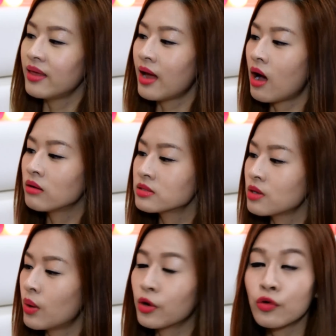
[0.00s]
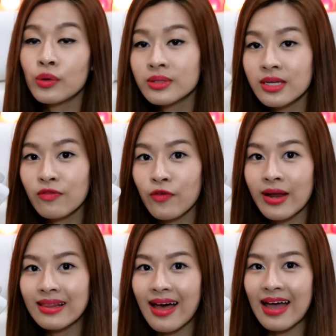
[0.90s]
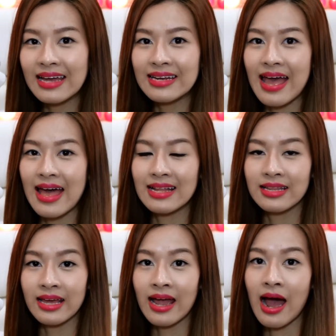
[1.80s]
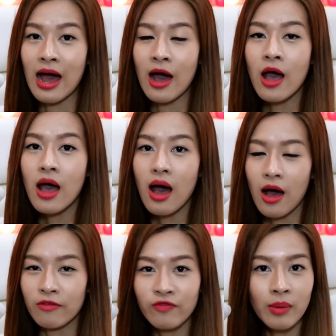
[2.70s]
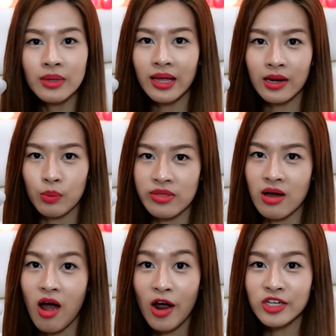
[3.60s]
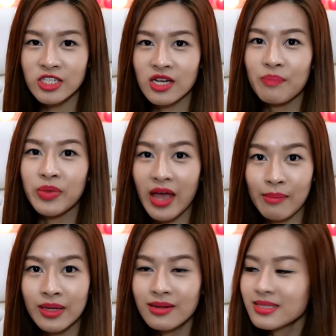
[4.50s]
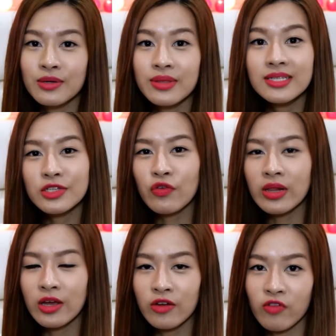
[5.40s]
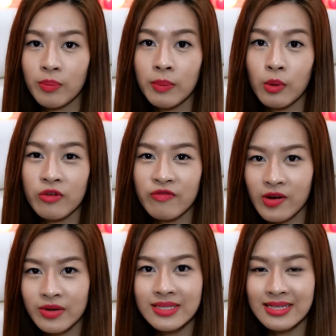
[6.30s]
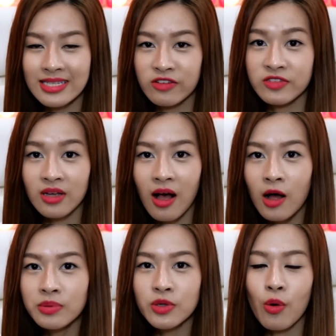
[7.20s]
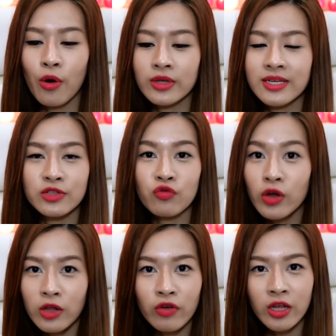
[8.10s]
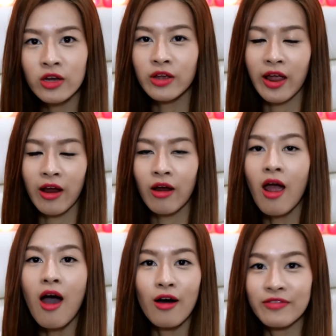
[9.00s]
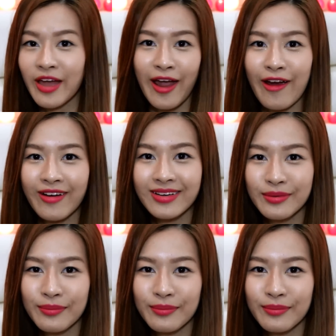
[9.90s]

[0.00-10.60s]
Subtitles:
They are also a cruelty-free line, and they are formulated without harsh chemicals. So this is really good for people with very sensitive scalps or takes really, really good care of their hair.